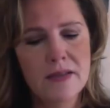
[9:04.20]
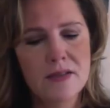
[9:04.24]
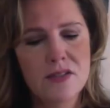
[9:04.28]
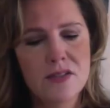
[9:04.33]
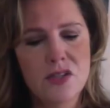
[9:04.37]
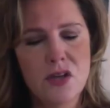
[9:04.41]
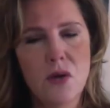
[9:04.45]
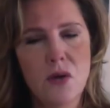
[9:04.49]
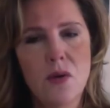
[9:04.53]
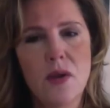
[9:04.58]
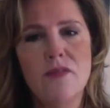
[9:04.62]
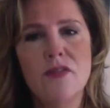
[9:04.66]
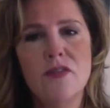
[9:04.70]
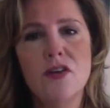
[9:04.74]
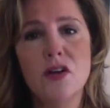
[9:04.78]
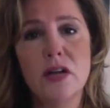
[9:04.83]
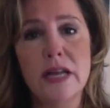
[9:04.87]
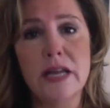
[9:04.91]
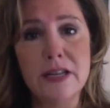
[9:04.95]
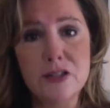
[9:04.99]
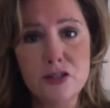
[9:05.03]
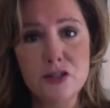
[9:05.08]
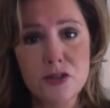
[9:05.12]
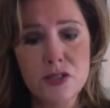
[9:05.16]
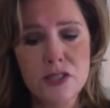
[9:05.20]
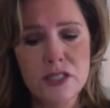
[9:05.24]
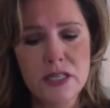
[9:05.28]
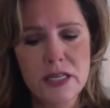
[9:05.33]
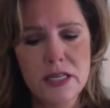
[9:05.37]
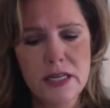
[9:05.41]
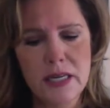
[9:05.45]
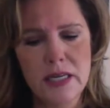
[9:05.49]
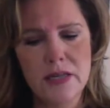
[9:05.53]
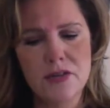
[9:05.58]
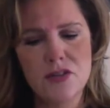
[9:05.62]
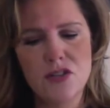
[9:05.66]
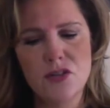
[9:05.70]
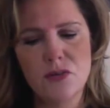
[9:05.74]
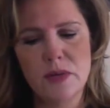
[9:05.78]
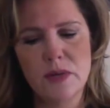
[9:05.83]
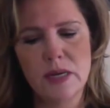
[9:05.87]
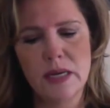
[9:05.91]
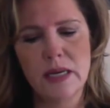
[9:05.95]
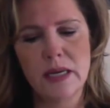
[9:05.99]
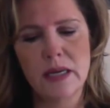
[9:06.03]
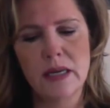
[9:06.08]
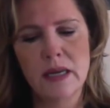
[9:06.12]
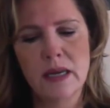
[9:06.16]
so if you're interested in
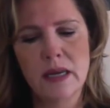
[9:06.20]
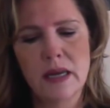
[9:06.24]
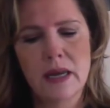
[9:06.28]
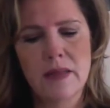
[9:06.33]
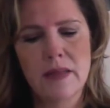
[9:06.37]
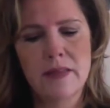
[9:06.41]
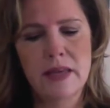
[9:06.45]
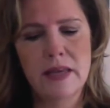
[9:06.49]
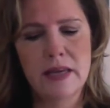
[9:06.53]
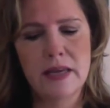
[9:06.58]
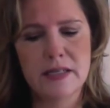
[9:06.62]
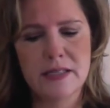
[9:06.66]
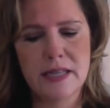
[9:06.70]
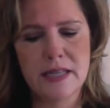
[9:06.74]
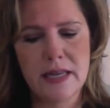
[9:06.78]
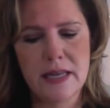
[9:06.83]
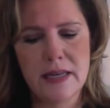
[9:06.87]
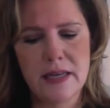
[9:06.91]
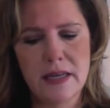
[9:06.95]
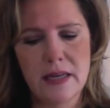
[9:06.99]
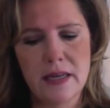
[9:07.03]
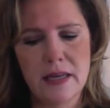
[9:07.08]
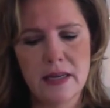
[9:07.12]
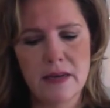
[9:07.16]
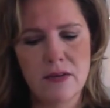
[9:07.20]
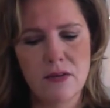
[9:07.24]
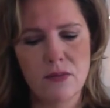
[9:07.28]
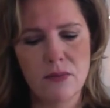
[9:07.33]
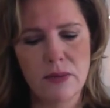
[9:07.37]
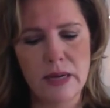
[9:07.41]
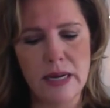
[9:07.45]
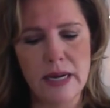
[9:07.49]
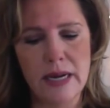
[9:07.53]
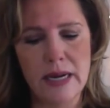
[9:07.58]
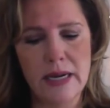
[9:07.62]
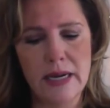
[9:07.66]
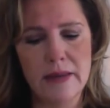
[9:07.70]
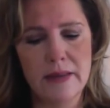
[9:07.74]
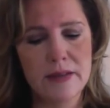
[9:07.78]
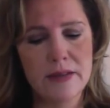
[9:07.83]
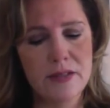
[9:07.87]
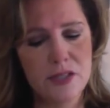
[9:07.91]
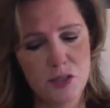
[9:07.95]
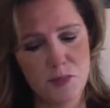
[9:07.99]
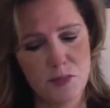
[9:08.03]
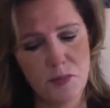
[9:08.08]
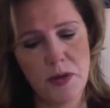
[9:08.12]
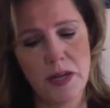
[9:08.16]
doing the extended read,
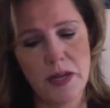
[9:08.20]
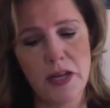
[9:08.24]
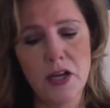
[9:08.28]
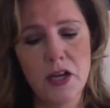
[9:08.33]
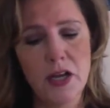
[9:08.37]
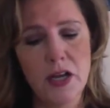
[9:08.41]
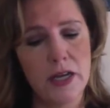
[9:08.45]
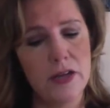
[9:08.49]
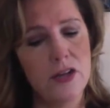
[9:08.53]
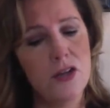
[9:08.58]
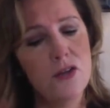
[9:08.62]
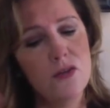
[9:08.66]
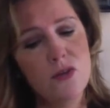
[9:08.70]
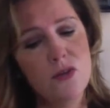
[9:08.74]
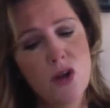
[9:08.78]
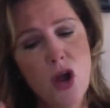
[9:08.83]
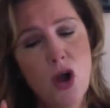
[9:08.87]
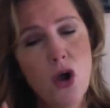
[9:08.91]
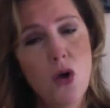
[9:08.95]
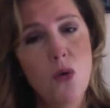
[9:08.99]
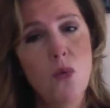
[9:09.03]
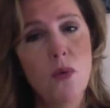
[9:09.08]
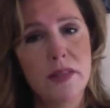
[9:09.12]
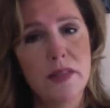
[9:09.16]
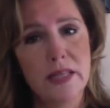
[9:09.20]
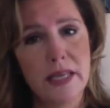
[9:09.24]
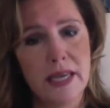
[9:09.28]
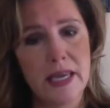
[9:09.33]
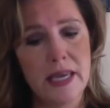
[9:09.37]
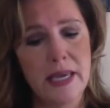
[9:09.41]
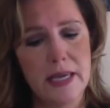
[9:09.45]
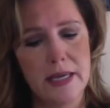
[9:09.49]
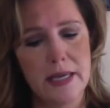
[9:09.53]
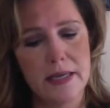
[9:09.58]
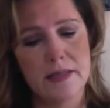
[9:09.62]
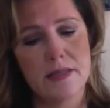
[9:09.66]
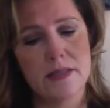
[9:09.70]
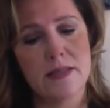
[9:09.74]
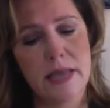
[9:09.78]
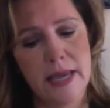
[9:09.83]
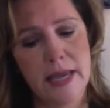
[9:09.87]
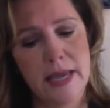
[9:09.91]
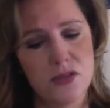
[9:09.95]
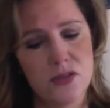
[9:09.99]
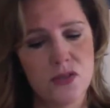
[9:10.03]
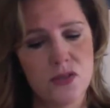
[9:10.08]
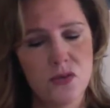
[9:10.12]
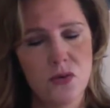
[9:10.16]
this is pretty good. You know what the key is,
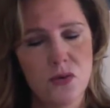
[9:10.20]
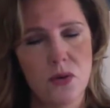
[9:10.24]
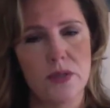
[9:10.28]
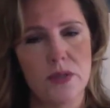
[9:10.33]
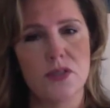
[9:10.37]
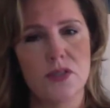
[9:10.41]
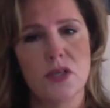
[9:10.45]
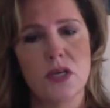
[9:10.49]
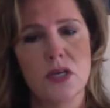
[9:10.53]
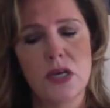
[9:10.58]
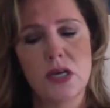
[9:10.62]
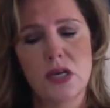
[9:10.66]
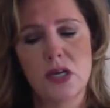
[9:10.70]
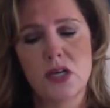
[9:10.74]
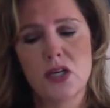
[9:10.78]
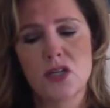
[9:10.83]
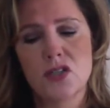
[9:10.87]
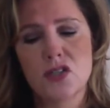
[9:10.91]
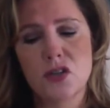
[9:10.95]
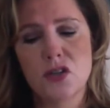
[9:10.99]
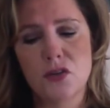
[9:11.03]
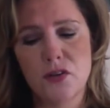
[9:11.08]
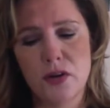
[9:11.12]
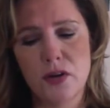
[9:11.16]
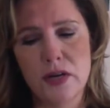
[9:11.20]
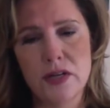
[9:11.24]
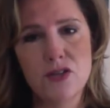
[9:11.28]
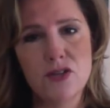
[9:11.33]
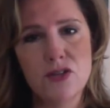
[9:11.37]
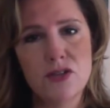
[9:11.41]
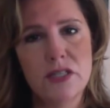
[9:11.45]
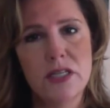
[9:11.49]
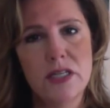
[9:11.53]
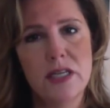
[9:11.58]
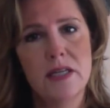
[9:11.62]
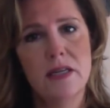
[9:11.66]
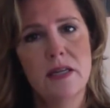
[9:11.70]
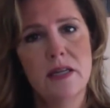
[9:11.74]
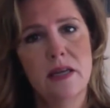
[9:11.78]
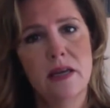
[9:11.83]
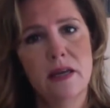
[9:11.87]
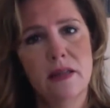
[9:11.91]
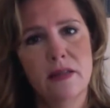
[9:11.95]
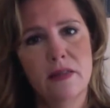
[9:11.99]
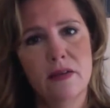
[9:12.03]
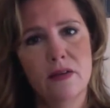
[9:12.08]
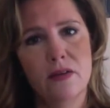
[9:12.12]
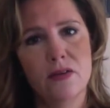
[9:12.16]
Ace of Swords. So if you're interested,
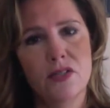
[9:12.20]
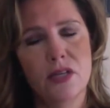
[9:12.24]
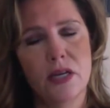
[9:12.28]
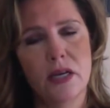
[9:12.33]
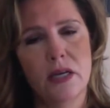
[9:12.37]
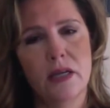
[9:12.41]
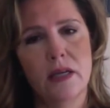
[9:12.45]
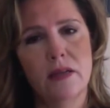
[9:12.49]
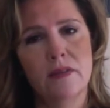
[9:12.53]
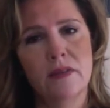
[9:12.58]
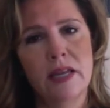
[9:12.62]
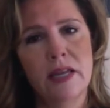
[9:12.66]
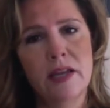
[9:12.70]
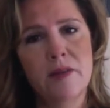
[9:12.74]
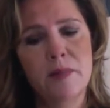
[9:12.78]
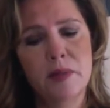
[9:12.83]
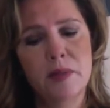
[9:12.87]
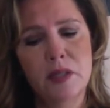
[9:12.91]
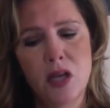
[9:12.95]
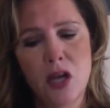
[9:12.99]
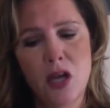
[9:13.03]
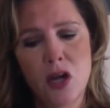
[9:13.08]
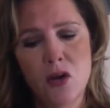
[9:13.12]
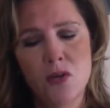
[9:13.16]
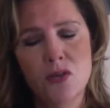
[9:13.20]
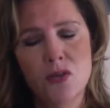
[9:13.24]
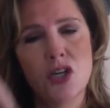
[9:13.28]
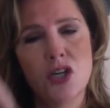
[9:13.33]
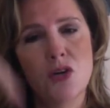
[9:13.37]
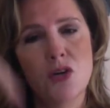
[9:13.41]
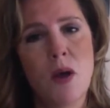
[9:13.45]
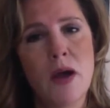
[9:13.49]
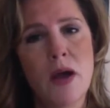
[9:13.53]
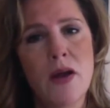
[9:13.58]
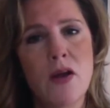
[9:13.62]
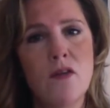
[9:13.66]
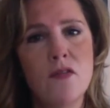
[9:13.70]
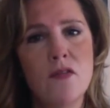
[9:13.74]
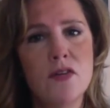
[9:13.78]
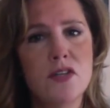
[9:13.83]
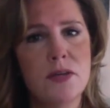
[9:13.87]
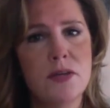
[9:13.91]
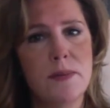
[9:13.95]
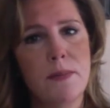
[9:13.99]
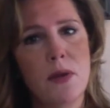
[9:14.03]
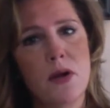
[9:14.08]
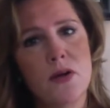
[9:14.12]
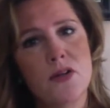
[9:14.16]
there's a link below to go on over
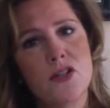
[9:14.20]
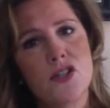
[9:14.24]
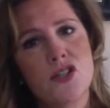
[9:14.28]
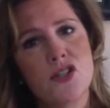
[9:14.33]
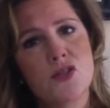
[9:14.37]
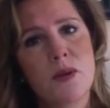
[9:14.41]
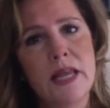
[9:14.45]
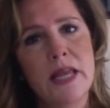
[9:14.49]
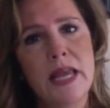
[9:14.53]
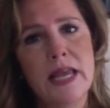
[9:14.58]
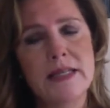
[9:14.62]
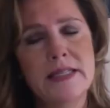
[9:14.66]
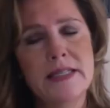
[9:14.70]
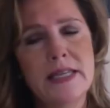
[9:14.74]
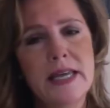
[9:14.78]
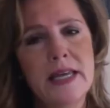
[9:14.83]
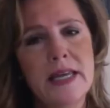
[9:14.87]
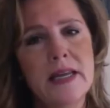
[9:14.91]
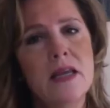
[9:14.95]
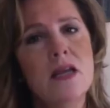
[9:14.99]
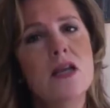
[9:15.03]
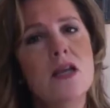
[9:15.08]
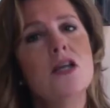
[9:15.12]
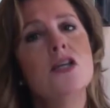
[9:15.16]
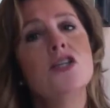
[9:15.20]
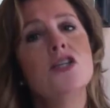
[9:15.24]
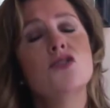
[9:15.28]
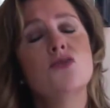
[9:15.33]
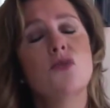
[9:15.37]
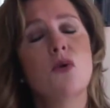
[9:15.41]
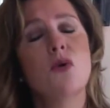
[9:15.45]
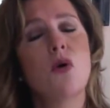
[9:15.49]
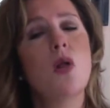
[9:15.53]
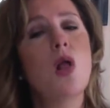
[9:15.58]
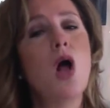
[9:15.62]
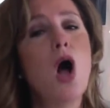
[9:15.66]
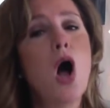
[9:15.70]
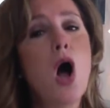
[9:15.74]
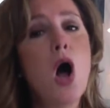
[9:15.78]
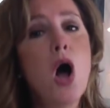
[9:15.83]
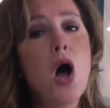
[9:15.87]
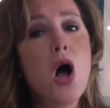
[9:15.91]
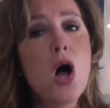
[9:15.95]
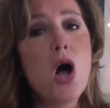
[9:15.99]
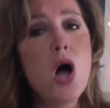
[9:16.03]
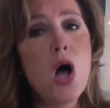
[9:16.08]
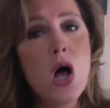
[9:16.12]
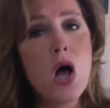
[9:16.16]
to March twenty eighteen. Scroll
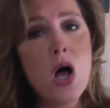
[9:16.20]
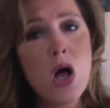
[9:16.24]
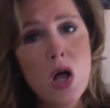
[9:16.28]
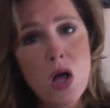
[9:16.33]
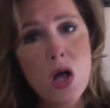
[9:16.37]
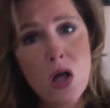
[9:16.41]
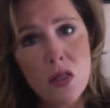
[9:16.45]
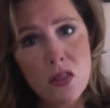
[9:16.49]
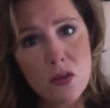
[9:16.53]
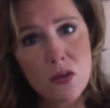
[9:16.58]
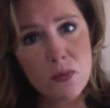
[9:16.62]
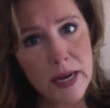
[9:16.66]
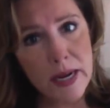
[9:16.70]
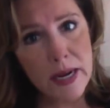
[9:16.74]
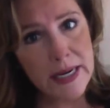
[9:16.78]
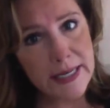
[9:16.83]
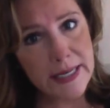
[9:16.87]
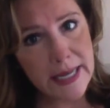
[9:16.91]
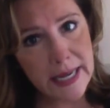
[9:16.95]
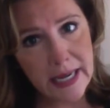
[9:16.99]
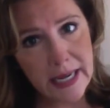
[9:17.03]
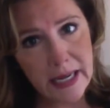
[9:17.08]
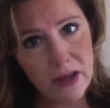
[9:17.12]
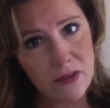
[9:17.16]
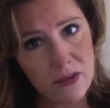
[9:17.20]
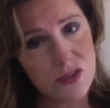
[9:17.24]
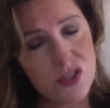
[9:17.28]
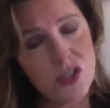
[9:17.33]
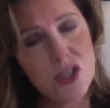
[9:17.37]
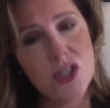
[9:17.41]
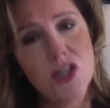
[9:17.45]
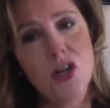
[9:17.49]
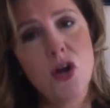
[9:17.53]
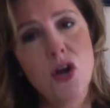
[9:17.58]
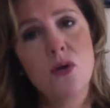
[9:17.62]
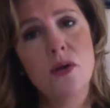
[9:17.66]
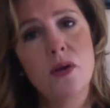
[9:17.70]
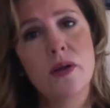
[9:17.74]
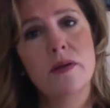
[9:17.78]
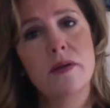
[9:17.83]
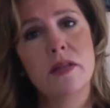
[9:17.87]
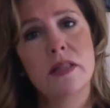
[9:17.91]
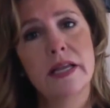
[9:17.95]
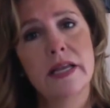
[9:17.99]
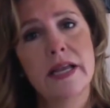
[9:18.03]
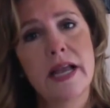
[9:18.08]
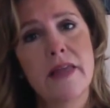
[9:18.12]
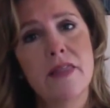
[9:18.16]
all the way down so you don't
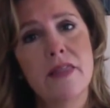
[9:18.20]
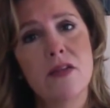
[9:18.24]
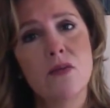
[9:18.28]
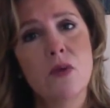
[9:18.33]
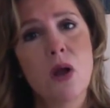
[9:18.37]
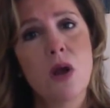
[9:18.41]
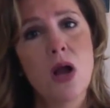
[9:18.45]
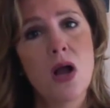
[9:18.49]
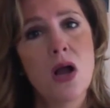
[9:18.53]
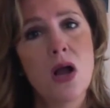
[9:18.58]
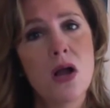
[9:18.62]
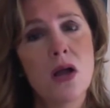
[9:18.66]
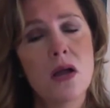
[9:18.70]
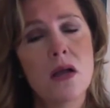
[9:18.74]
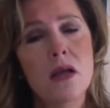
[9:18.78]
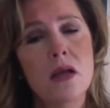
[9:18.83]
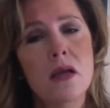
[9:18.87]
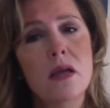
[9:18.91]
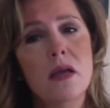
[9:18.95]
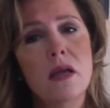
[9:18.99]
click on the wrong